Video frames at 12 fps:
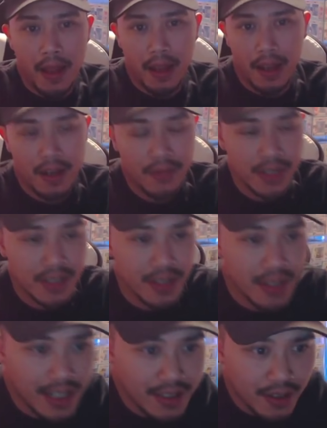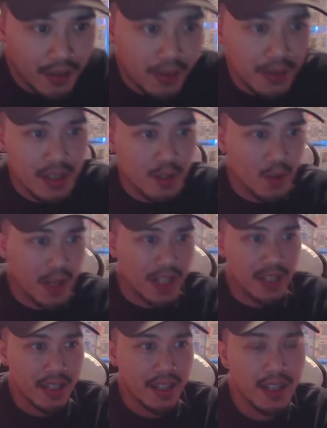obviously you guys know the whole
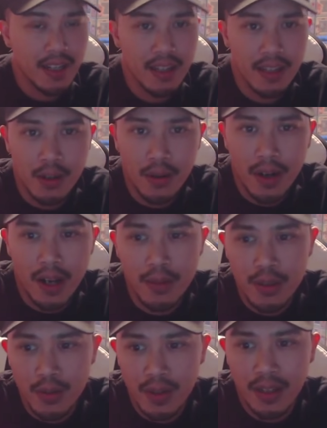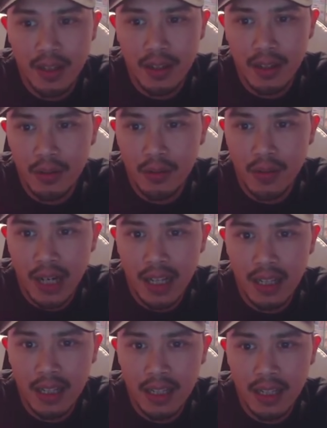situation going on between
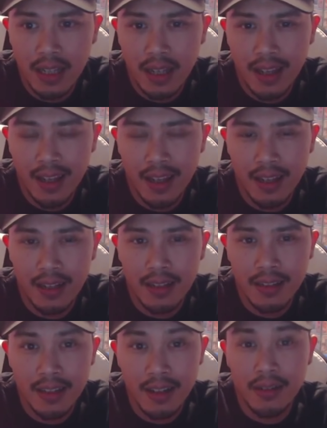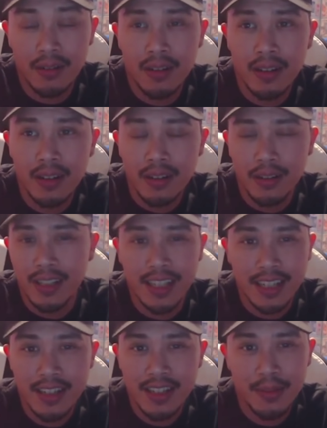Riley and Daryl, or
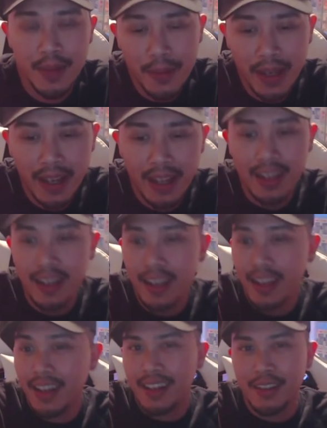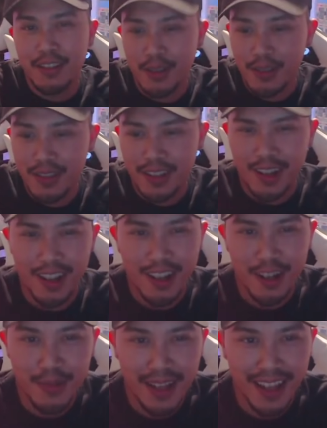DDG, my bad. So used to
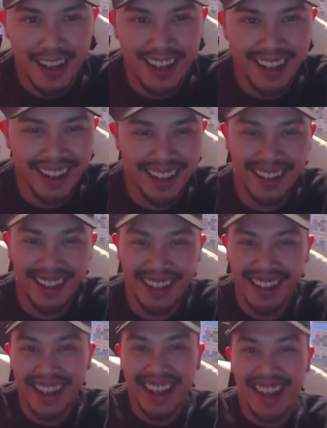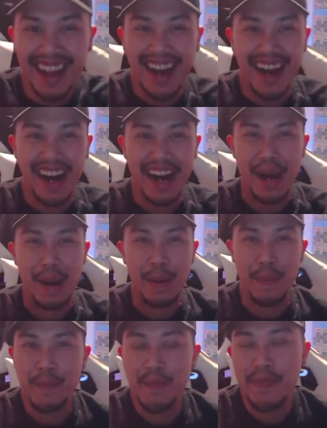calling him
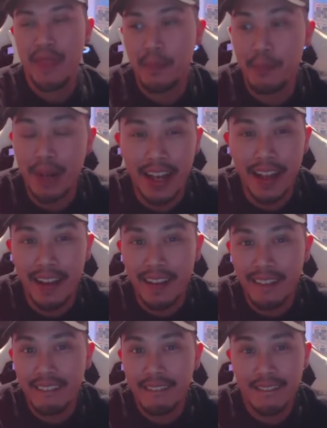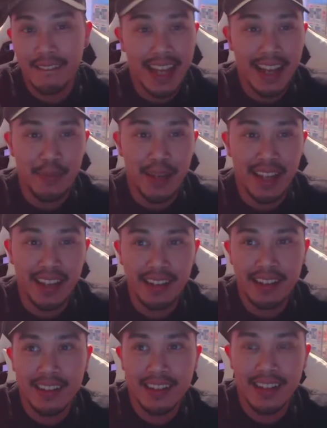that. but yeah,
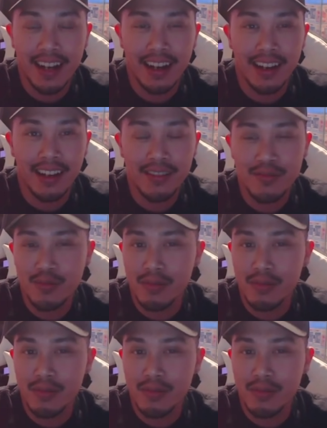man,